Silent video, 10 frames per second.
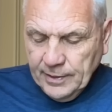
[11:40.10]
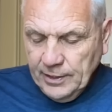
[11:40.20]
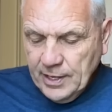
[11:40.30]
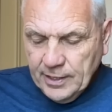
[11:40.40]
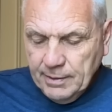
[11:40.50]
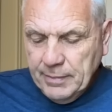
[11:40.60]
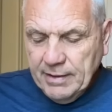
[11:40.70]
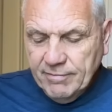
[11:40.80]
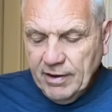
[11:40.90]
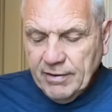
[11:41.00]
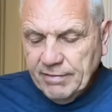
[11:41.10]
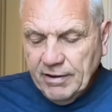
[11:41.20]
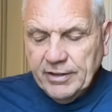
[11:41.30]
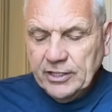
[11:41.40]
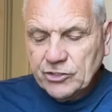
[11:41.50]
Yeah, they're being very,
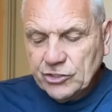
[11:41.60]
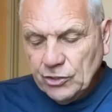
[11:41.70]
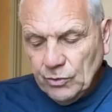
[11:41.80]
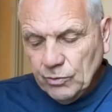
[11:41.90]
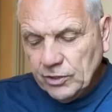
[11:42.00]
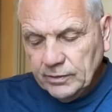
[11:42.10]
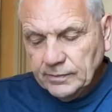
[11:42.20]
very astute.